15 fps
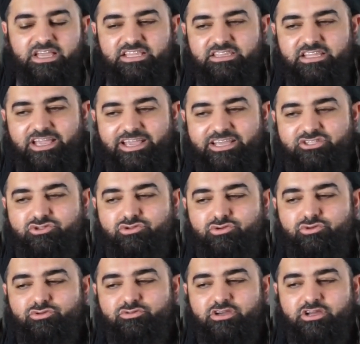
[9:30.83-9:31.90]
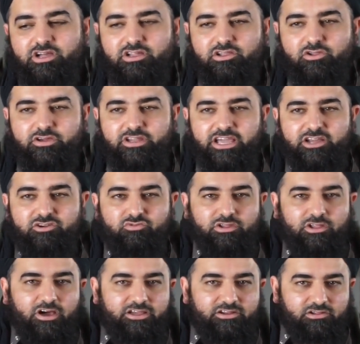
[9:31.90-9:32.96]
And they had to uh, learn how to
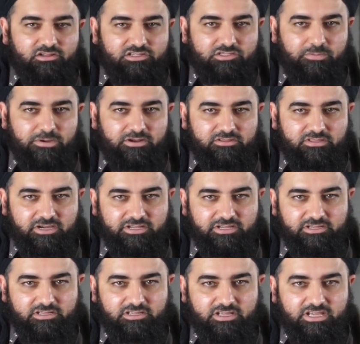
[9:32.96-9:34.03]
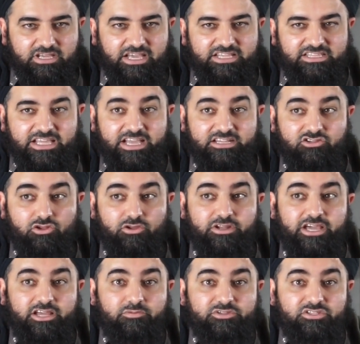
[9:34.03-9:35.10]
rely on Allah subhanahu wa ta'ala and they had to
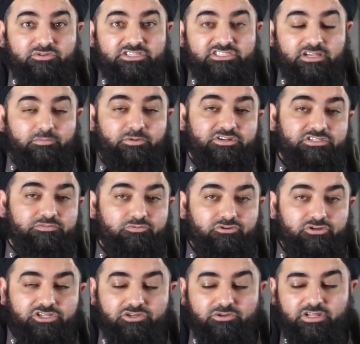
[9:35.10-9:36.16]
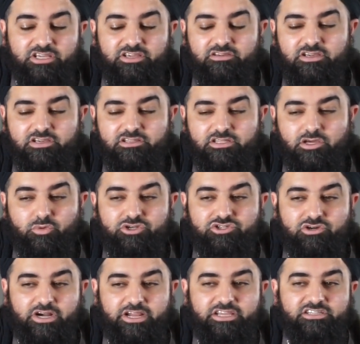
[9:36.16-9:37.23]
learn how to make, they were sabr spiritually, they were
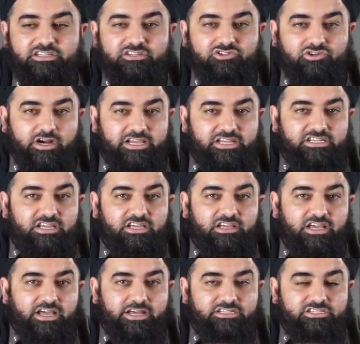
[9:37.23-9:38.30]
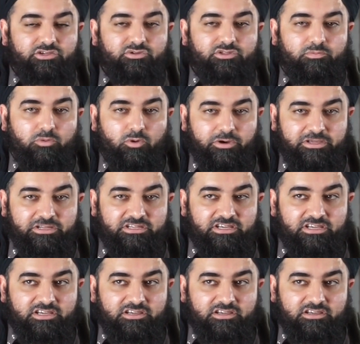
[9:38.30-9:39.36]
trained and trained until the point
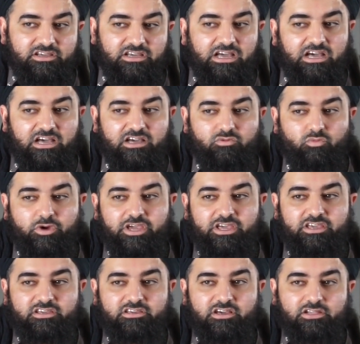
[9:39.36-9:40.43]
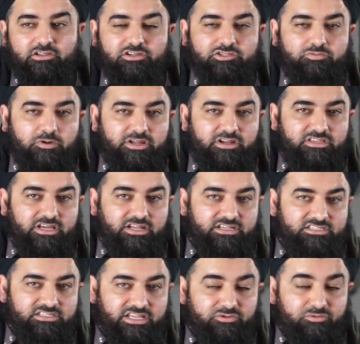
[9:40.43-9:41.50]
uh, where Allah subhanahu wa
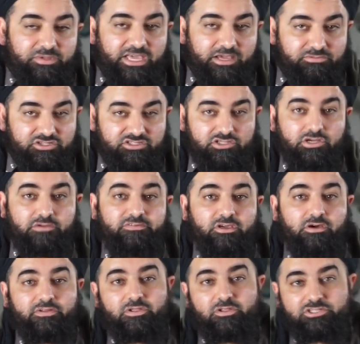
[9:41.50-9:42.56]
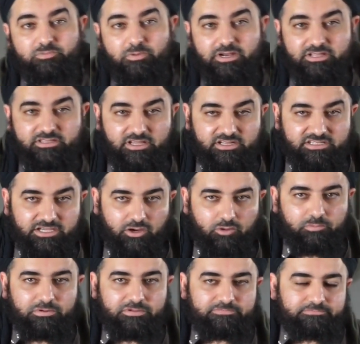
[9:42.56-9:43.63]
ta'ala, they became deserving of Allah subhanahu wa ta'ala's
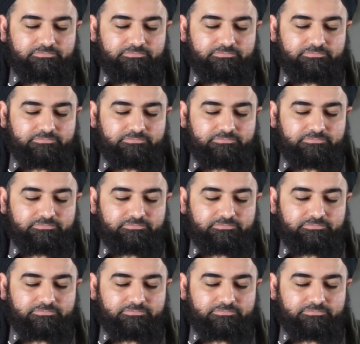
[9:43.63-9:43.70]
help.